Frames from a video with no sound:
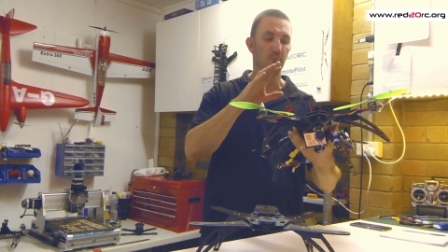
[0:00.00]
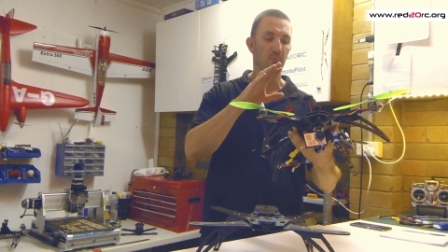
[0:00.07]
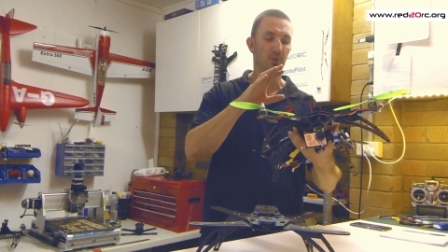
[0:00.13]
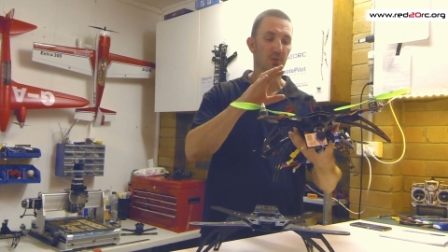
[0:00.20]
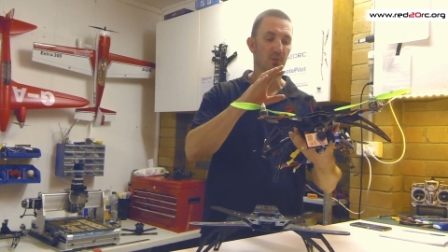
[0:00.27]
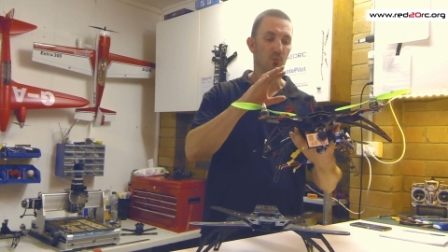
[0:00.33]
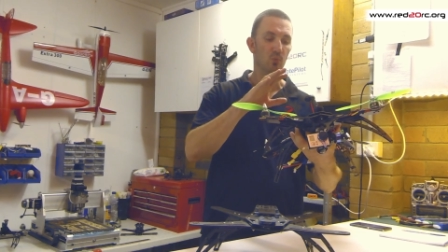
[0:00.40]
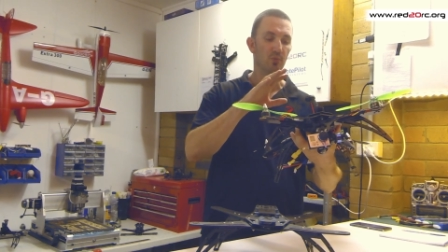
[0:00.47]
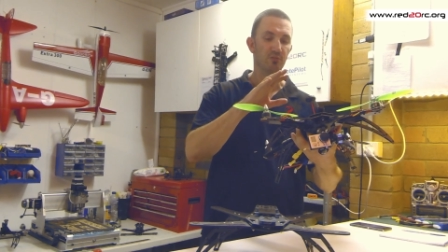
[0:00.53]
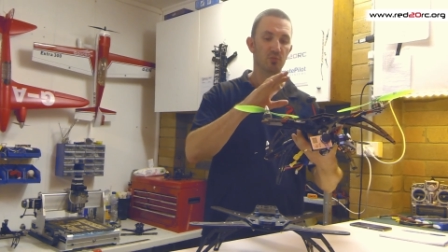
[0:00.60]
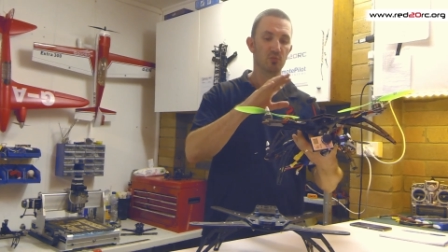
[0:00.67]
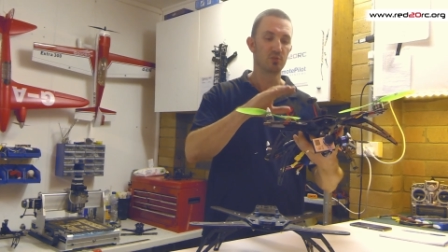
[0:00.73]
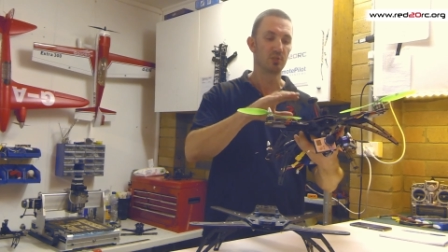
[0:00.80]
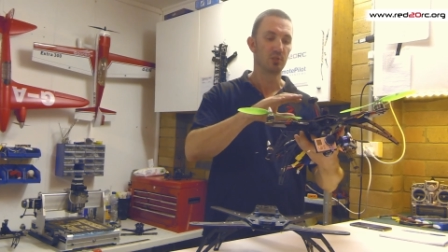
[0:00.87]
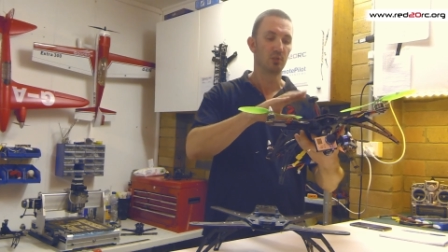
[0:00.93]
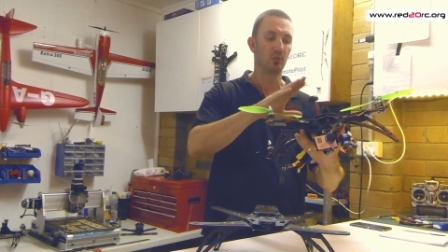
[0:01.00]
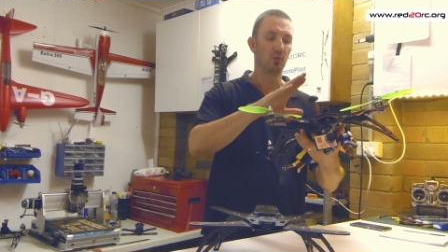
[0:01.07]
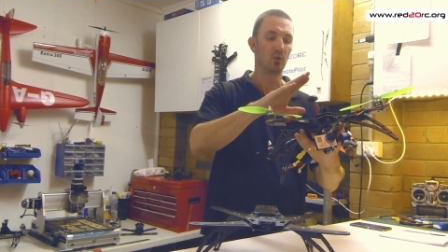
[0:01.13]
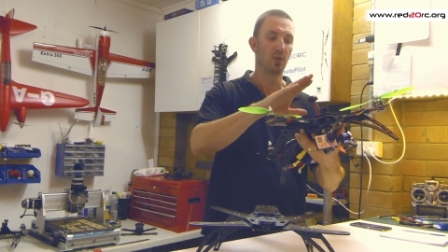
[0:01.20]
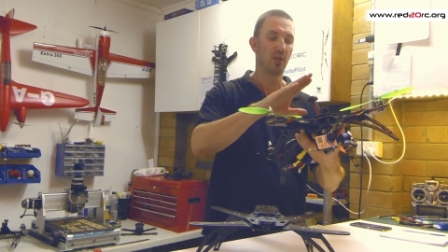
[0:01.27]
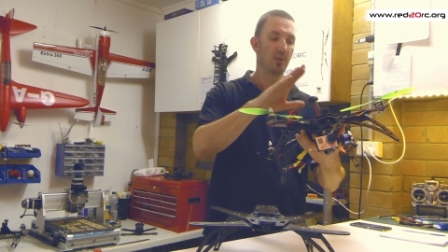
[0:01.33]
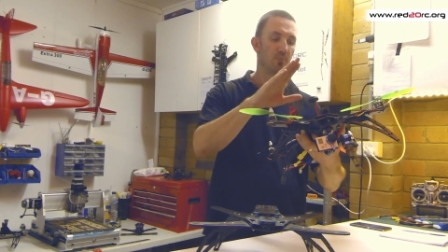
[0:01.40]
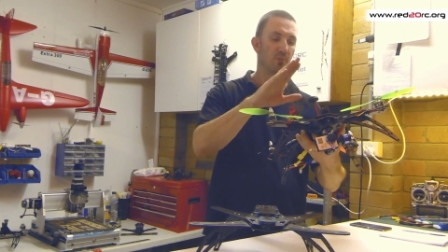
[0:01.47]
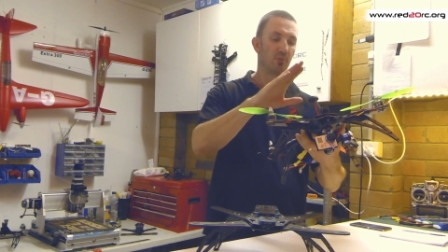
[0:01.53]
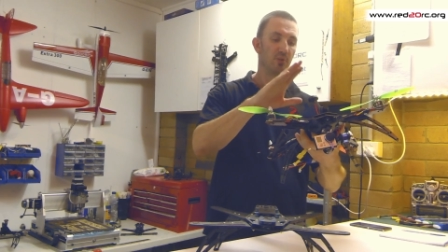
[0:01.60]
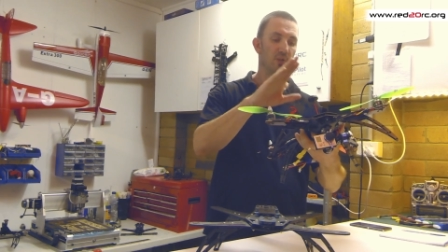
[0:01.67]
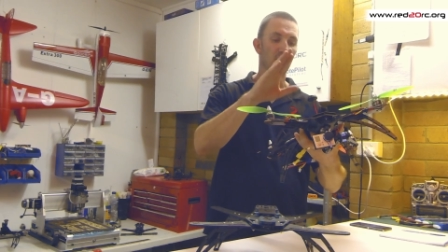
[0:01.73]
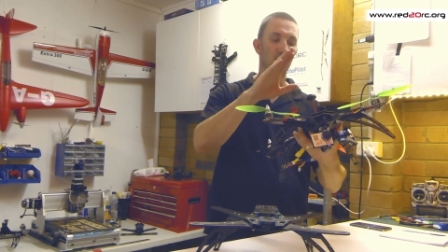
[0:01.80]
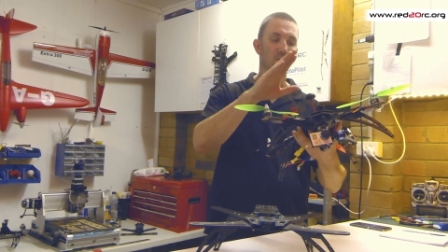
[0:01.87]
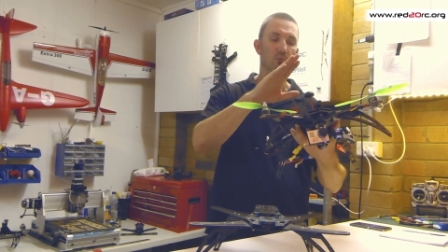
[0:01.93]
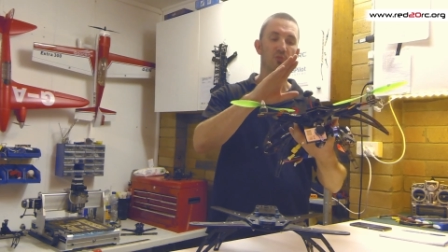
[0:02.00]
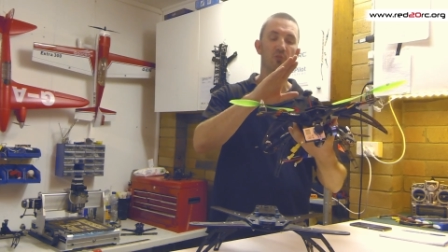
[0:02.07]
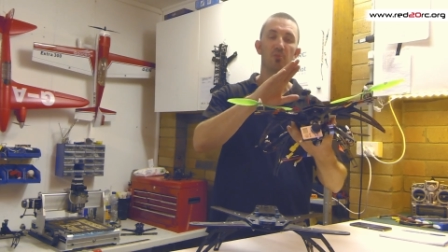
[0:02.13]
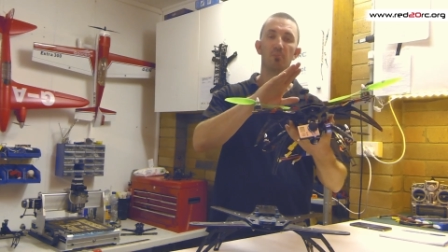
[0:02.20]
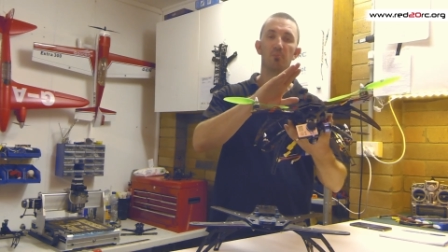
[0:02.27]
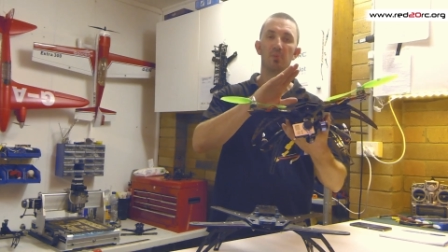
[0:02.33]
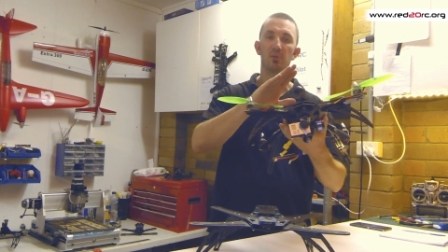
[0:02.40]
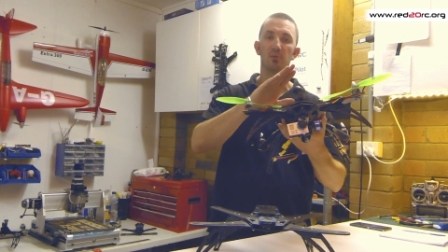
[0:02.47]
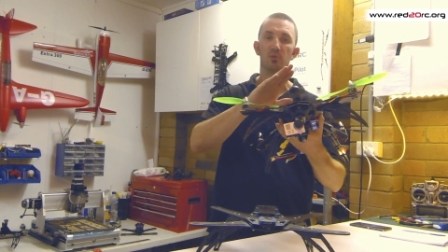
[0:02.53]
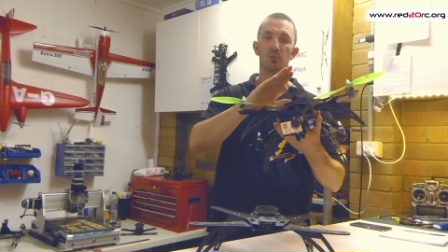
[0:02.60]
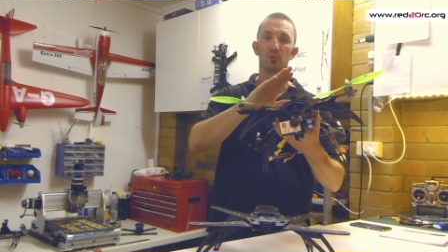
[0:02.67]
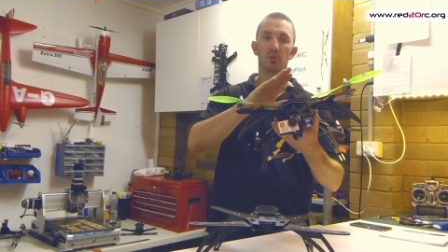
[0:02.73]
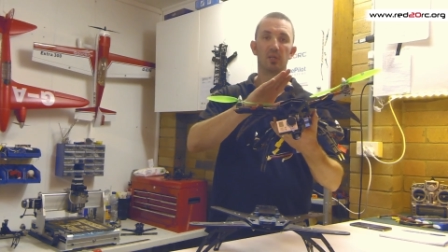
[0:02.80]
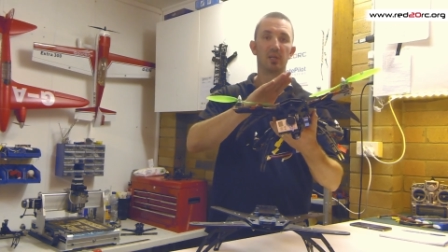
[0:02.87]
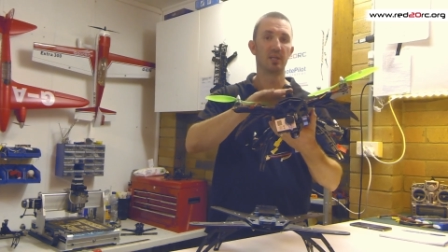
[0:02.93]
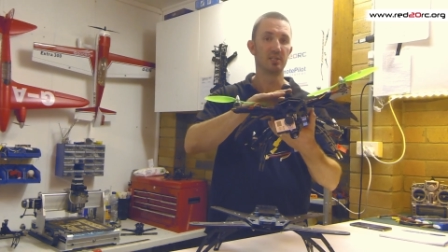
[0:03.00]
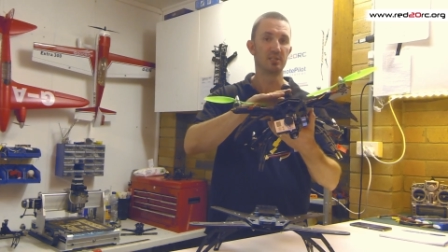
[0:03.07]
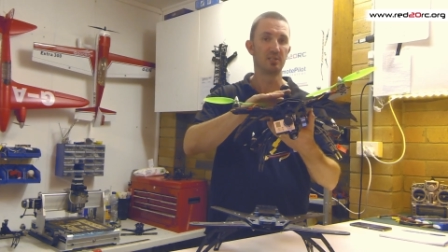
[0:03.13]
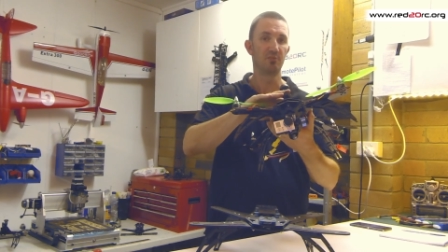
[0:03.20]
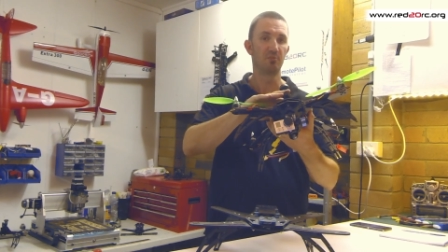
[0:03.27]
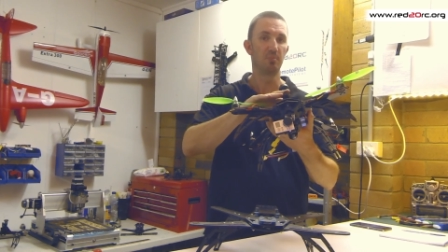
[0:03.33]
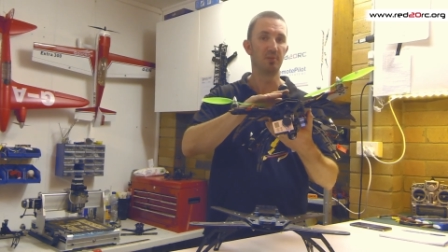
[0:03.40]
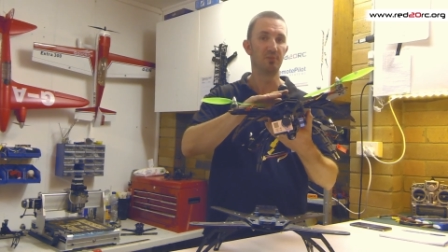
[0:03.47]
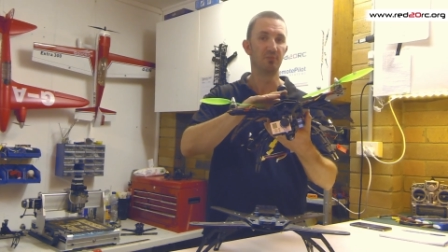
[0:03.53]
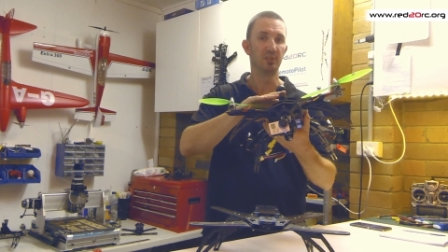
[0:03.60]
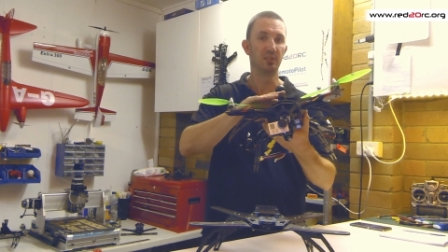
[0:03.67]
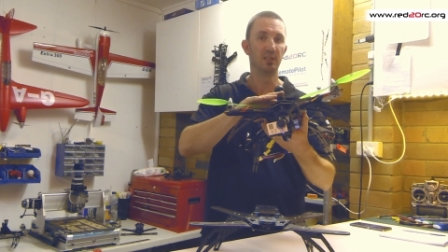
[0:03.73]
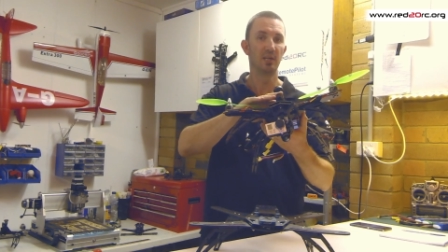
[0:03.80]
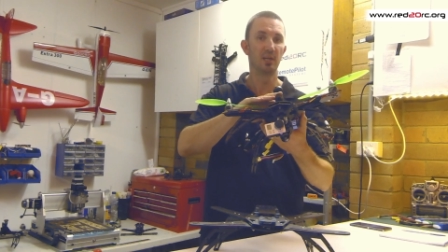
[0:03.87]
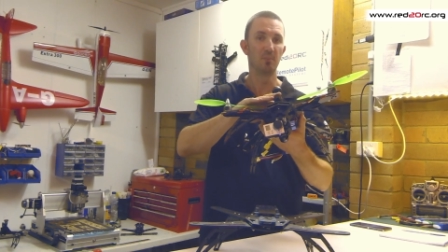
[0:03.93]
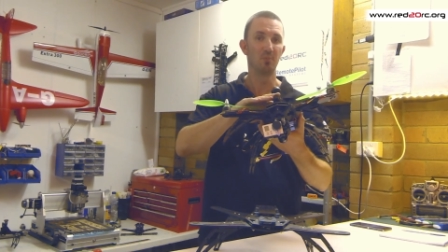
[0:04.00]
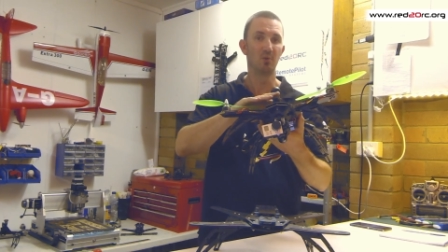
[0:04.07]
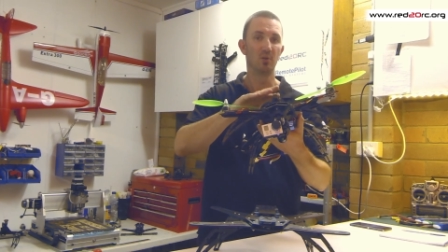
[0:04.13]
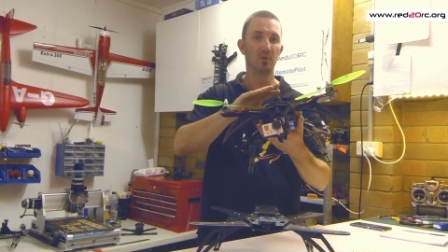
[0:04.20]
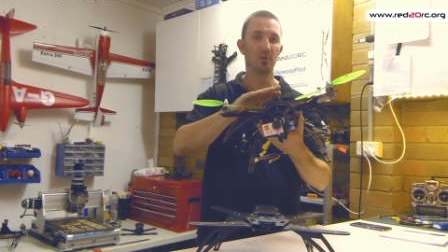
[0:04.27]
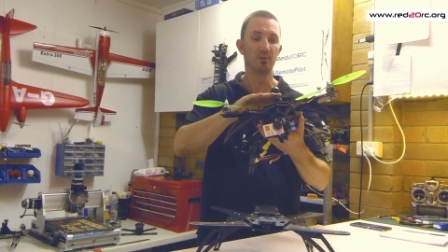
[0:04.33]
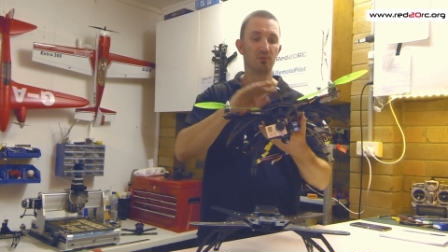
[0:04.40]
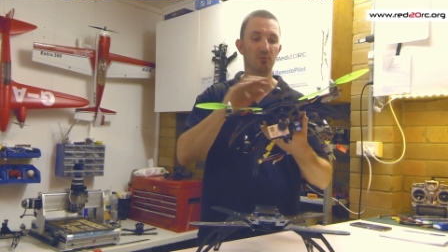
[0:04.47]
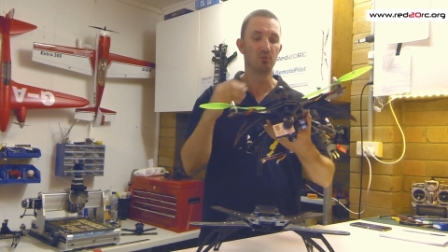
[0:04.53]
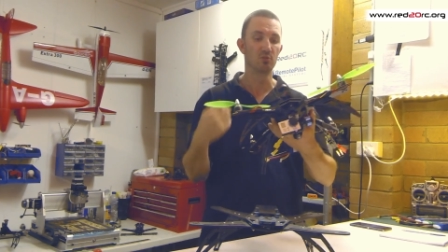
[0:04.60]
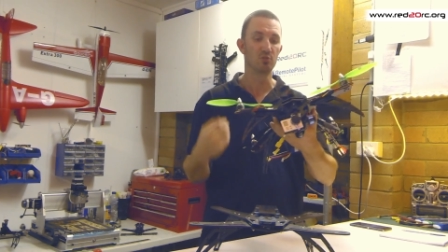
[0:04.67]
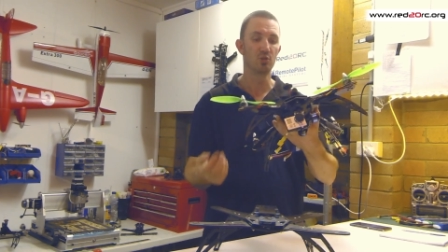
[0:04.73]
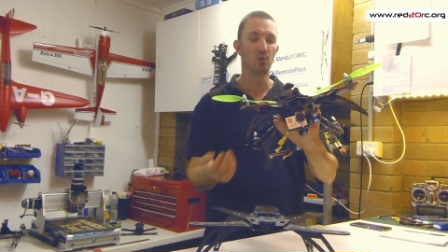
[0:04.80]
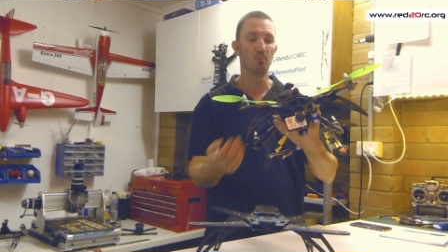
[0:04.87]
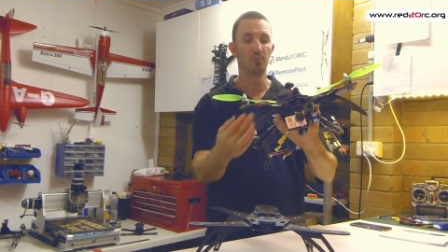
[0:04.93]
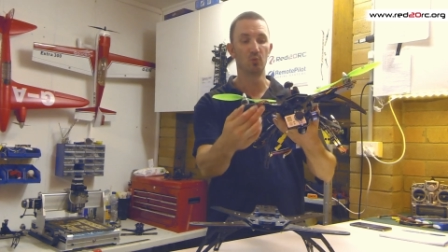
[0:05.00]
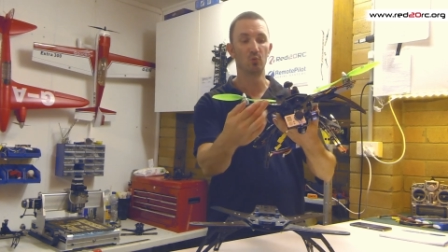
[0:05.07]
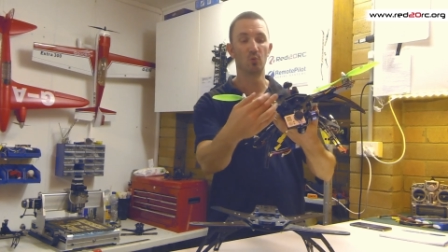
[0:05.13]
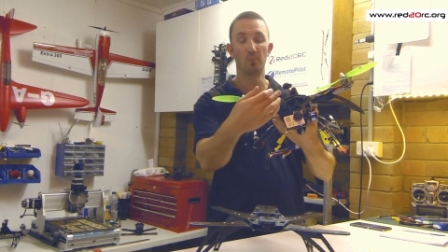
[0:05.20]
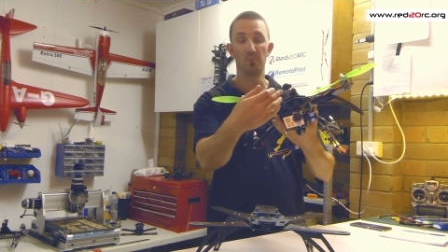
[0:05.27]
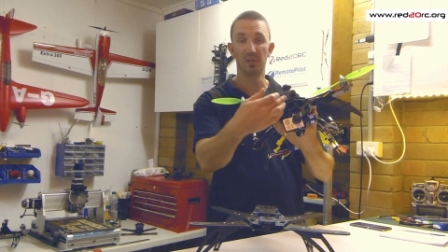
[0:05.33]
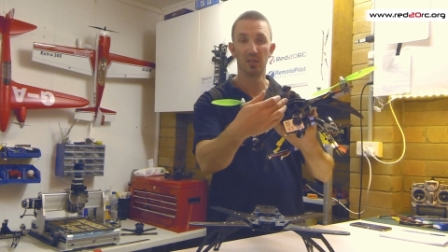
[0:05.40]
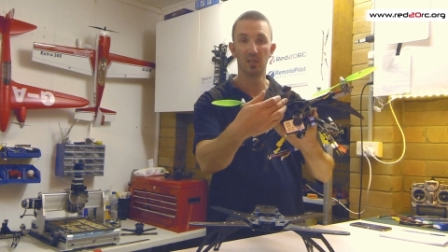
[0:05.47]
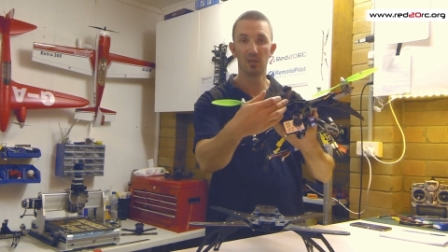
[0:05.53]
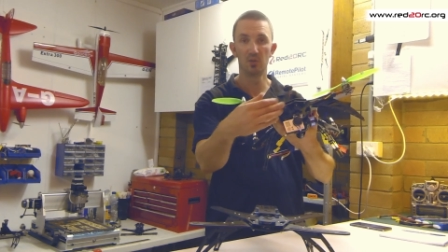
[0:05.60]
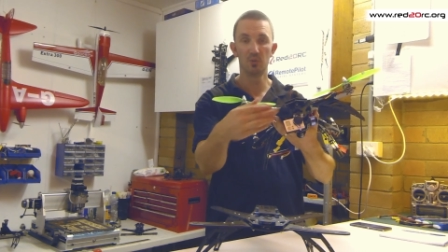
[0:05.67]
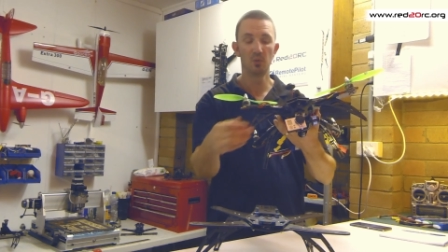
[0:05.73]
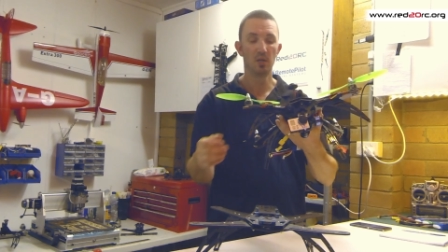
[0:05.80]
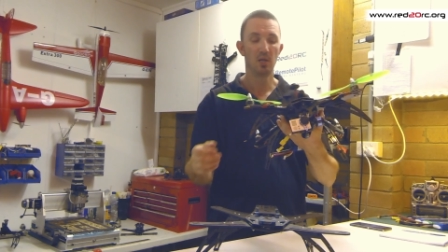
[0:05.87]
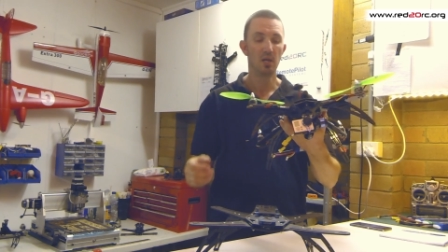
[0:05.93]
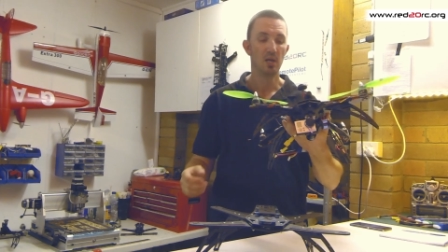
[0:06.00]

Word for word: but we've also got M3 holes to mount your cased FPV camera either on top or below.